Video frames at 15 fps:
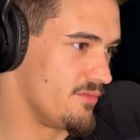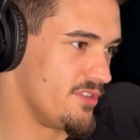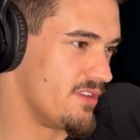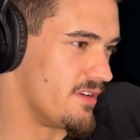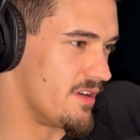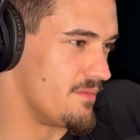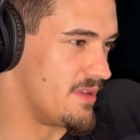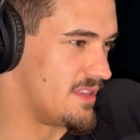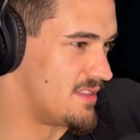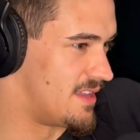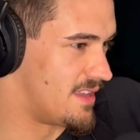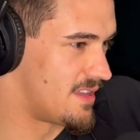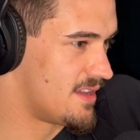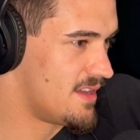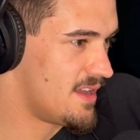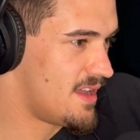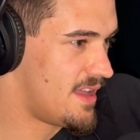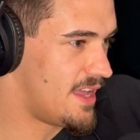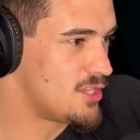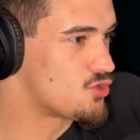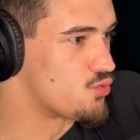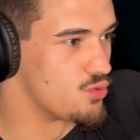You know what I mean? Like,
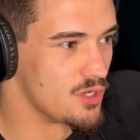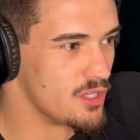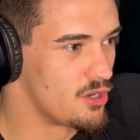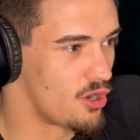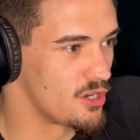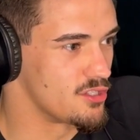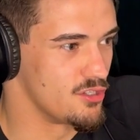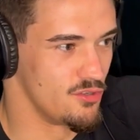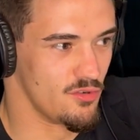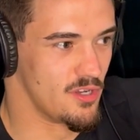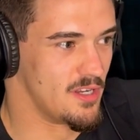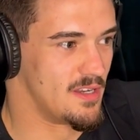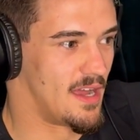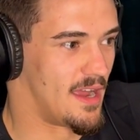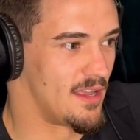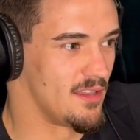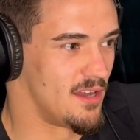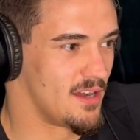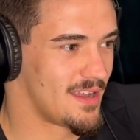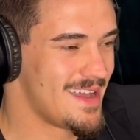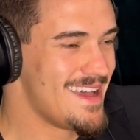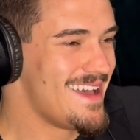it's really hard to do good
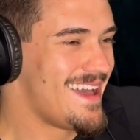dialogue,